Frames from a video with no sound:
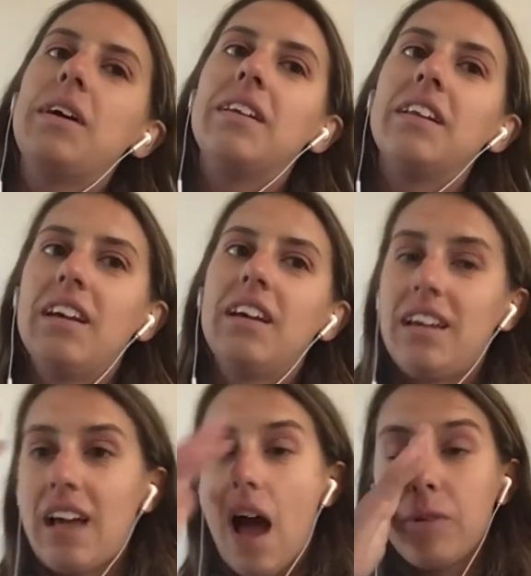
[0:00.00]
And
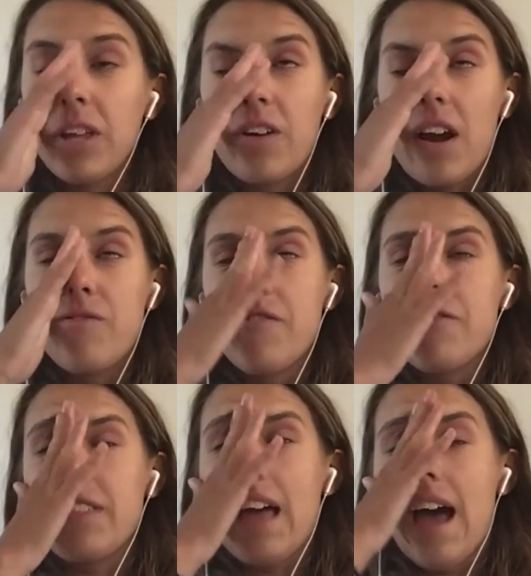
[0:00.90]
I'm really grateful
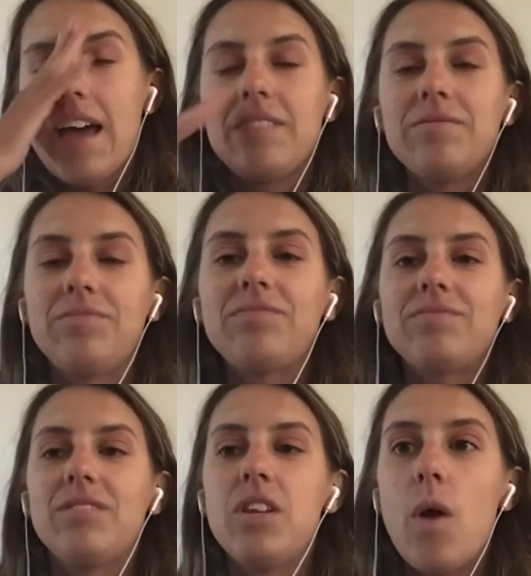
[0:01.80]
for that
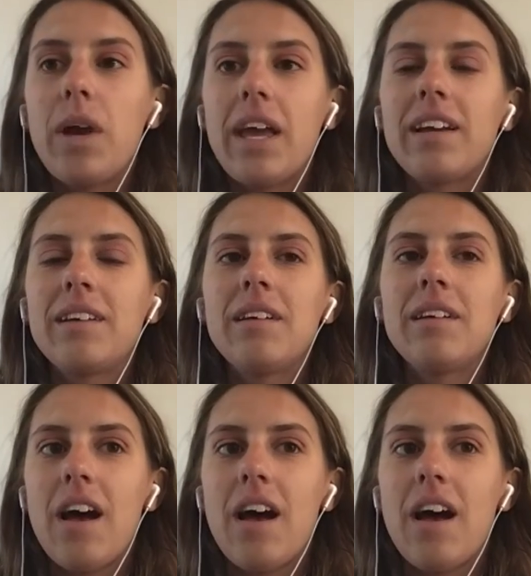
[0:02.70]
knowing.